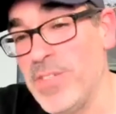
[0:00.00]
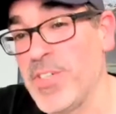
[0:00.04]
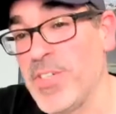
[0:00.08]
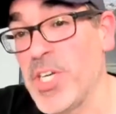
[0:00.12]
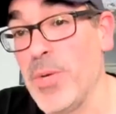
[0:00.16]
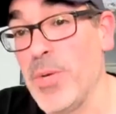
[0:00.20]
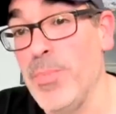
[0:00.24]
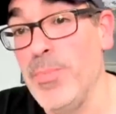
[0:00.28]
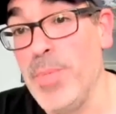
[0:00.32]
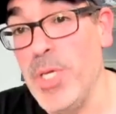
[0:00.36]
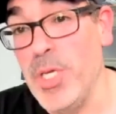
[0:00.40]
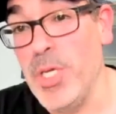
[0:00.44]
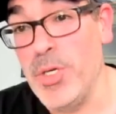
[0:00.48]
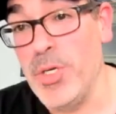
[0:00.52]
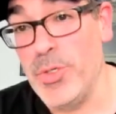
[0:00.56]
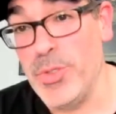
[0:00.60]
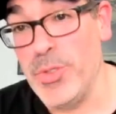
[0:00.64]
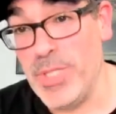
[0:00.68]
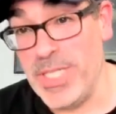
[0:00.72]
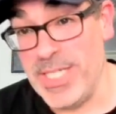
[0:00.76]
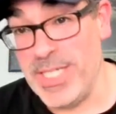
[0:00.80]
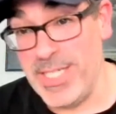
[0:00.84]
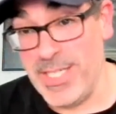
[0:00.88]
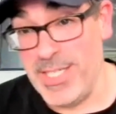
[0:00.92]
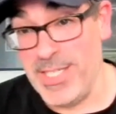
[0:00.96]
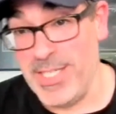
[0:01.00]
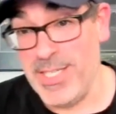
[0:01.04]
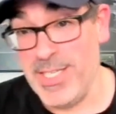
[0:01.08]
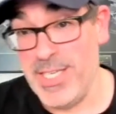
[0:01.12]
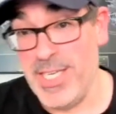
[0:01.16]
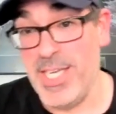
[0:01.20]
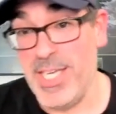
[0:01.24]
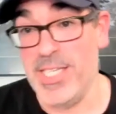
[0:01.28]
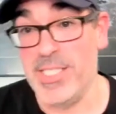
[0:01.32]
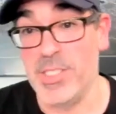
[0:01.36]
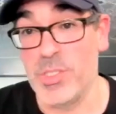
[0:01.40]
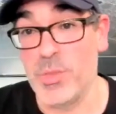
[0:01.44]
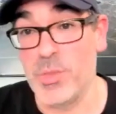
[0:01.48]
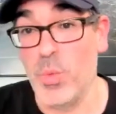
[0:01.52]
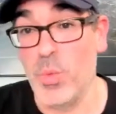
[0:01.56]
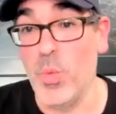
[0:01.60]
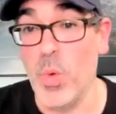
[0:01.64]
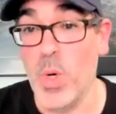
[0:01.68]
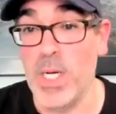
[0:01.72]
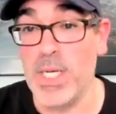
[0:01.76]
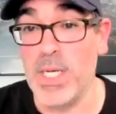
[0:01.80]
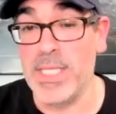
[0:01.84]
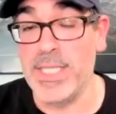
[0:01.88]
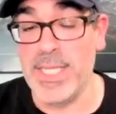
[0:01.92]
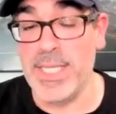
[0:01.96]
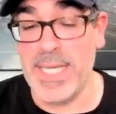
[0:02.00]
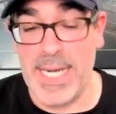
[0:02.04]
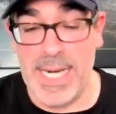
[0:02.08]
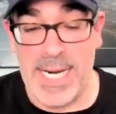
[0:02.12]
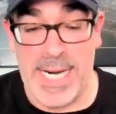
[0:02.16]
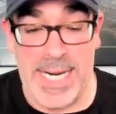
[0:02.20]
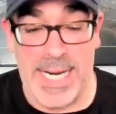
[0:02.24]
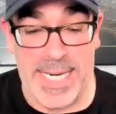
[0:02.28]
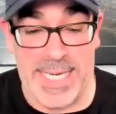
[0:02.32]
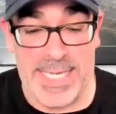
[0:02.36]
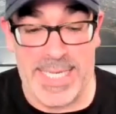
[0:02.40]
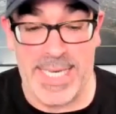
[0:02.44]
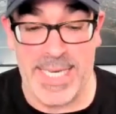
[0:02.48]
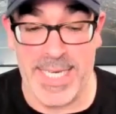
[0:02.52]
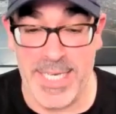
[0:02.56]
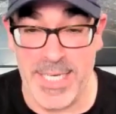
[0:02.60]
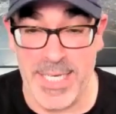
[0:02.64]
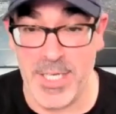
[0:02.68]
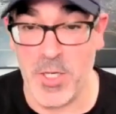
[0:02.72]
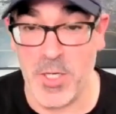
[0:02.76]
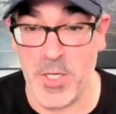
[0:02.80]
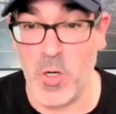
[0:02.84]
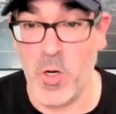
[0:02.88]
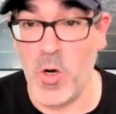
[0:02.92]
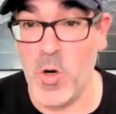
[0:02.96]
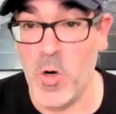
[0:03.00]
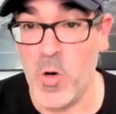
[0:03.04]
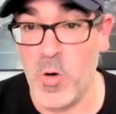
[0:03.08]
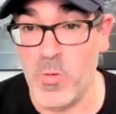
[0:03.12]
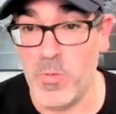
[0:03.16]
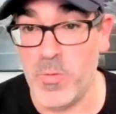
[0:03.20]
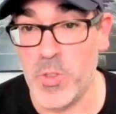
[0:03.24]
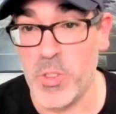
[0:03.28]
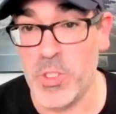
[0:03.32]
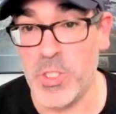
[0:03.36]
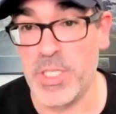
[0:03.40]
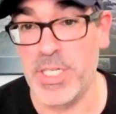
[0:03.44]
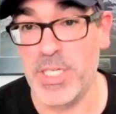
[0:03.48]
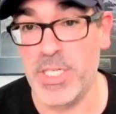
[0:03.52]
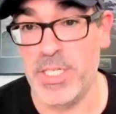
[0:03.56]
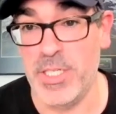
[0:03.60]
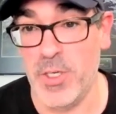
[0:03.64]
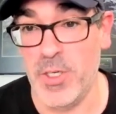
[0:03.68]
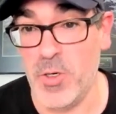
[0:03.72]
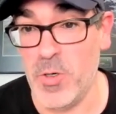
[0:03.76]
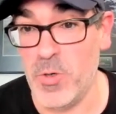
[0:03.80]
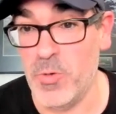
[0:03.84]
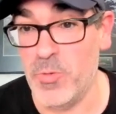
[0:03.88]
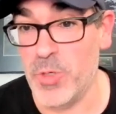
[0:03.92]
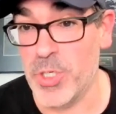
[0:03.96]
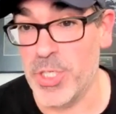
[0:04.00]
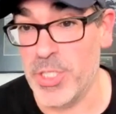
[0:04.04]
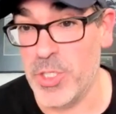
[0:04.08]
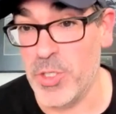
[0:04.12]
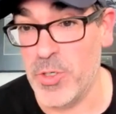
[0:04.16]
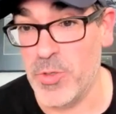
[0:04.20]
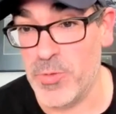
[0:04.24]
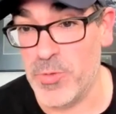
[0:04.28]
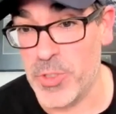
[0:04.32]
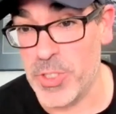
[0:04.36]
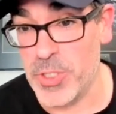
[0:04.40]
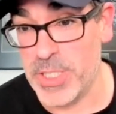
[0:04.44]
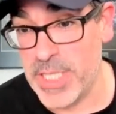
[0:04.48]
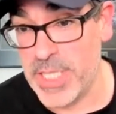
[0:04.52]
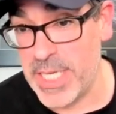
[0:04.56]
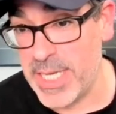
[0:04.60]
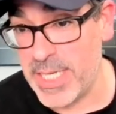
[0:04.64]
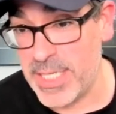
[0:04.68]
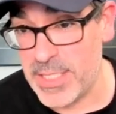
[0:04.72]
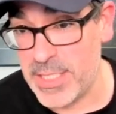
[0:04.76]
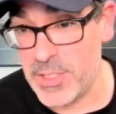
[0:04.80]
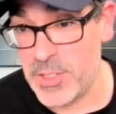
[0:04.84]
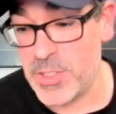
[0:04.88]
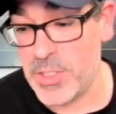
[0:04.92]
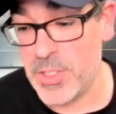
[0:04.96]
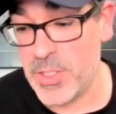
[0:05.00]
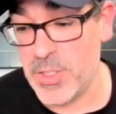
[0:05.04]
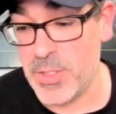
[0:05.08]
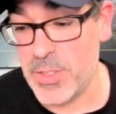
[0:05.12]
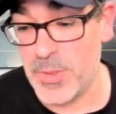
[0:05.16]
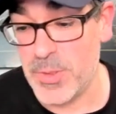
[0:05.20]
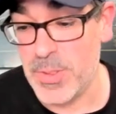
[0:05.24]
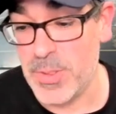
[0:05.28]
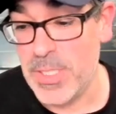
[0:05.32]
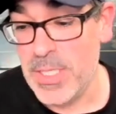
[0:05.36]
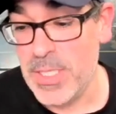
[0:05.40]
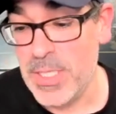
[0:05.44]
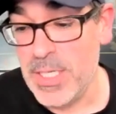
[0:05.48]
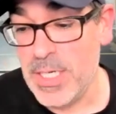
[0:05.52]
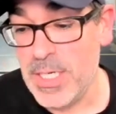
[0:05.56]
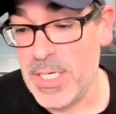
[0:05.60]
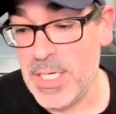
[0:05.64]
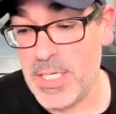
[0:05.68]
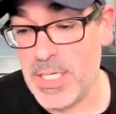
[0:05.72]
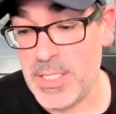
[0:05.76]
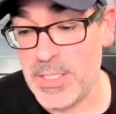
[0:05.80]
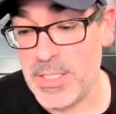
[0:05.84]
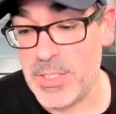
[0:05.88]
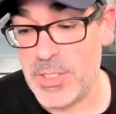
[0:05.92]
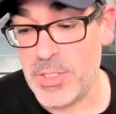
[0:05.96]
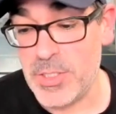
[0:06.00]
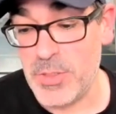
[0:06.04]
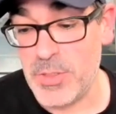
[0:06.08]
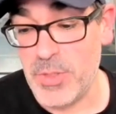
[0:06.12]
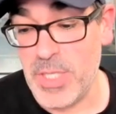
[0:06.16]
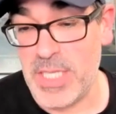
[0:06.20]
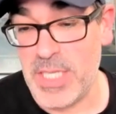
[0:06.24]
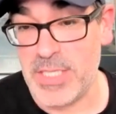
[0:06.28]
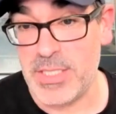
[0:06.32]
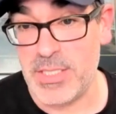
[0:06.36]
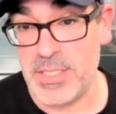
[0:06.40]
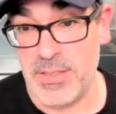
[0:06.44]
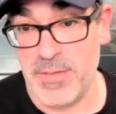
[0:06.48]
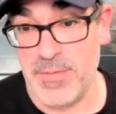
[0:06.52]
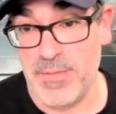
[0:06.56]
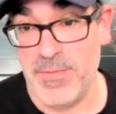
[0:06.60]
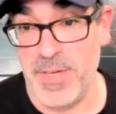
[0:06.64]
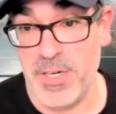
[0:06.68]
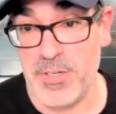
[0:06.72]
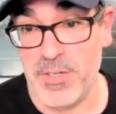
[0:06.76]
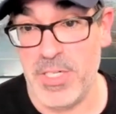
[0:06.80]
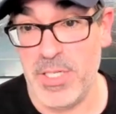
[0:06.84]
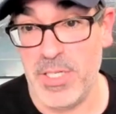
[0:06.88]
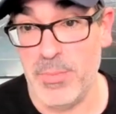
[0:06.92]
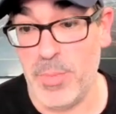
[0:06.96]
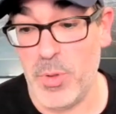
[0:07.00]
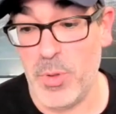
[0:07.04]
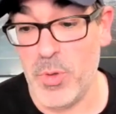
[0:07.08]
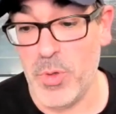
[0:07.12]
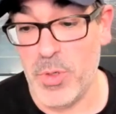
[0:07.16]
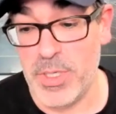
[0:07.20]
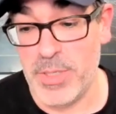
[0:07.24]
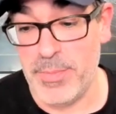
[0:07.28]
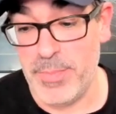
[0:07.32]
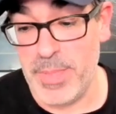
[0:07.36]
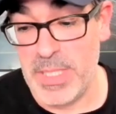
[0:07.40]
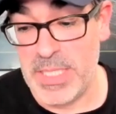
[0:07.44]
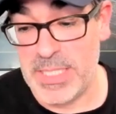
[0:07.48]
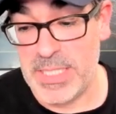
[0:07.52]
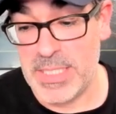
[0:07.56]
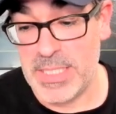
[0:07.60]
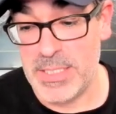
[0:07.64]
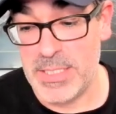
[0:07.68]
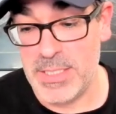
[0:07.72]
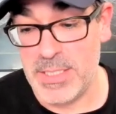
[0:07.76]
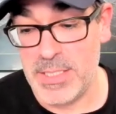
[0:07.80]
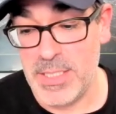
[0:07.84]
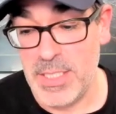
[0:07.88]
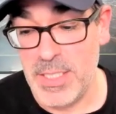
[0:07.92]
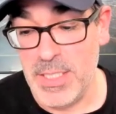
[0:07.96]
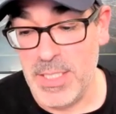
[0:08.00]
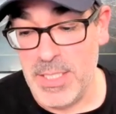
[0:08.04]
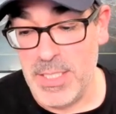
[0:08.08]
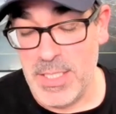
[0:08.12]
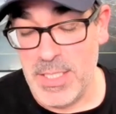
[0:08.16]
of community is one I hear over and over and over again, and so that's very important because